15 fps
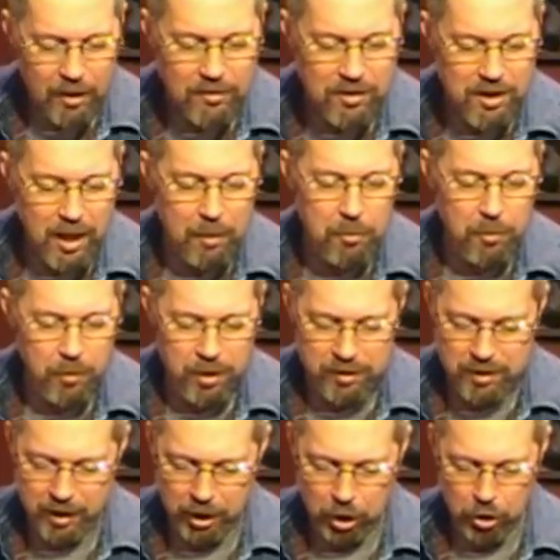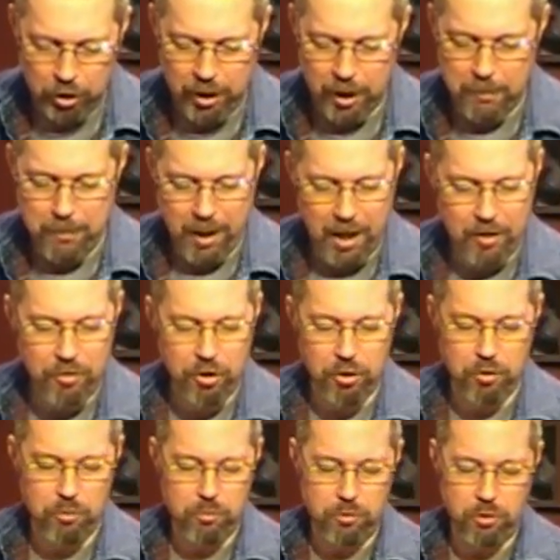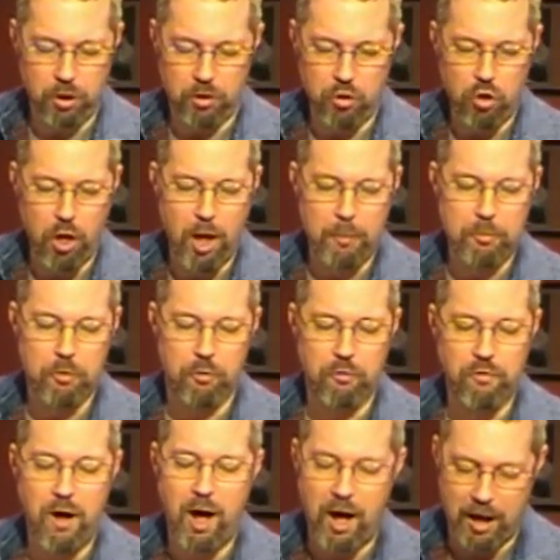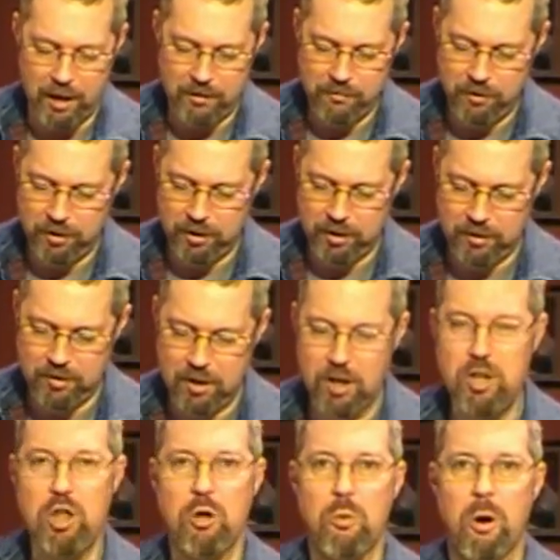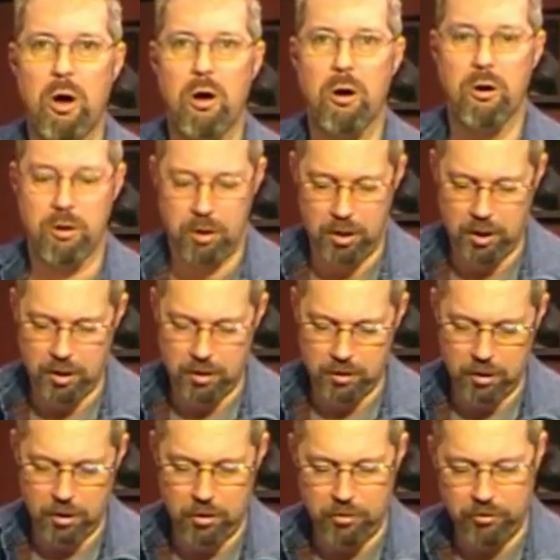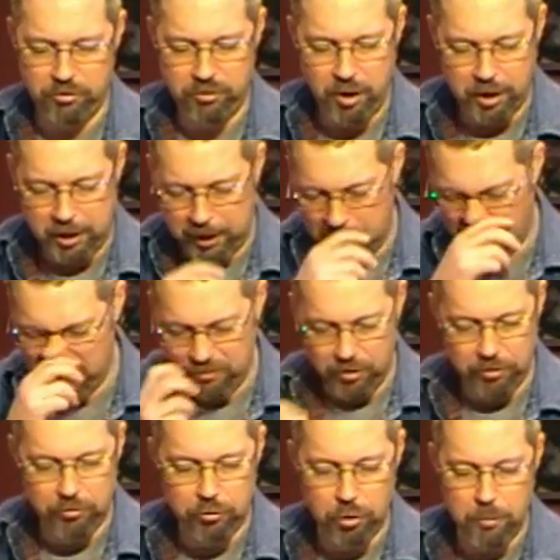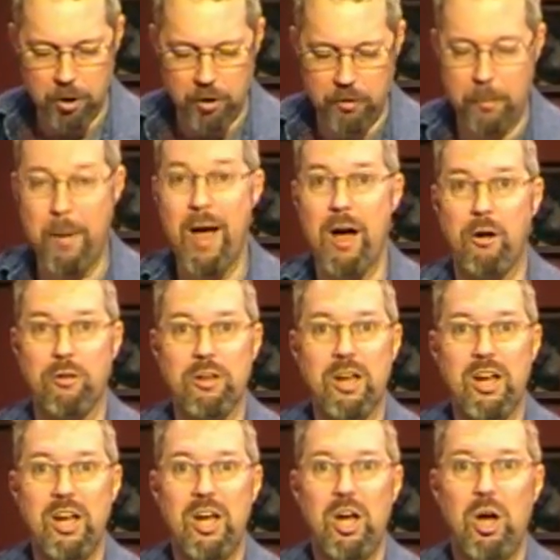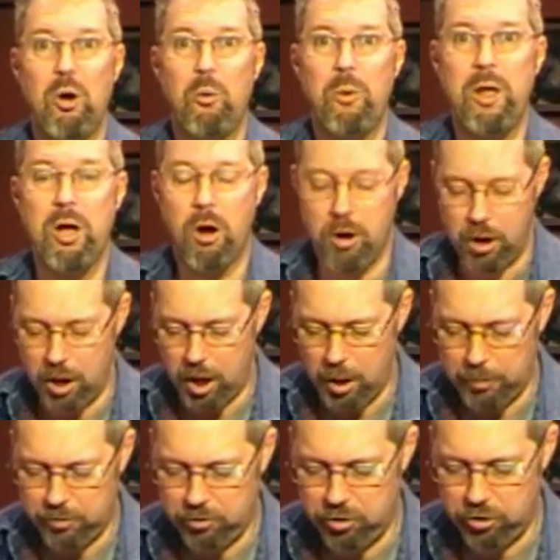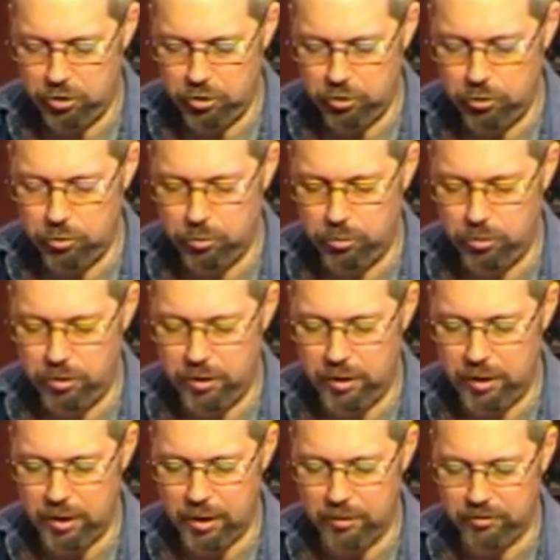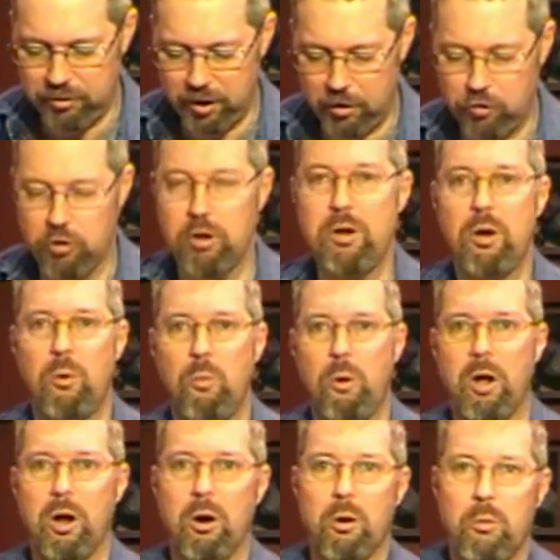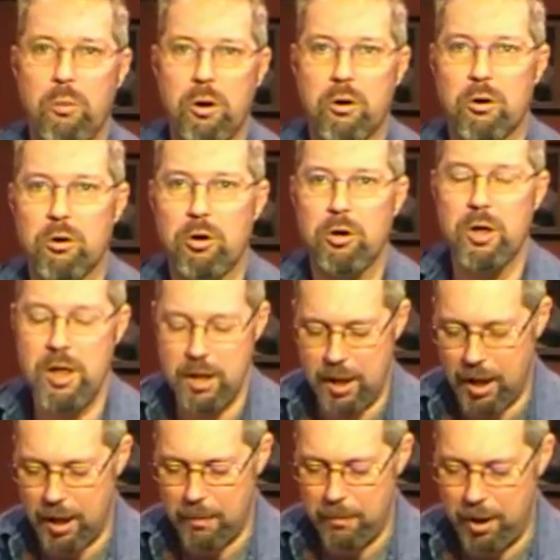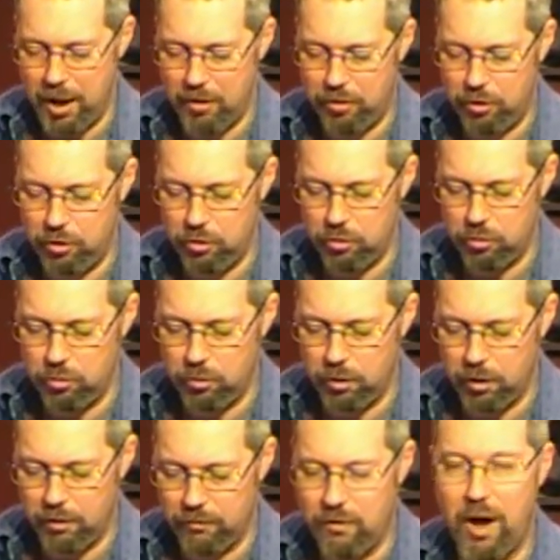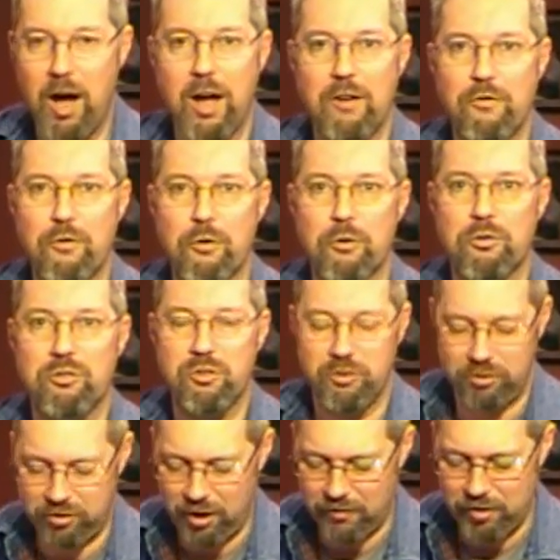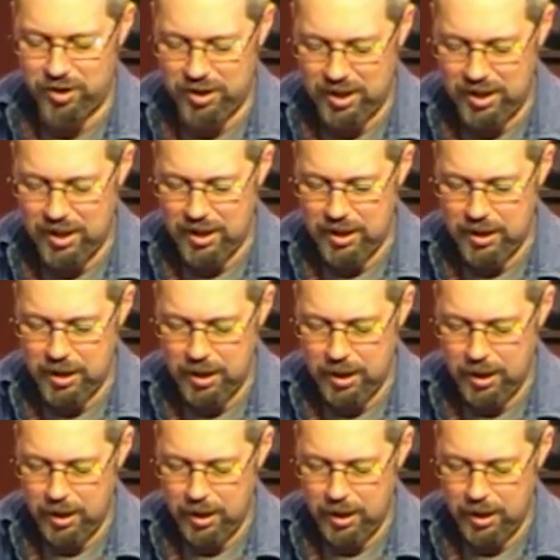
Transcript: Today we want to take a look at Matthew chapter 5 and continue our study of the Sermon on the Mount. We are up to the section where we're looking at Matthew 5 verse 17,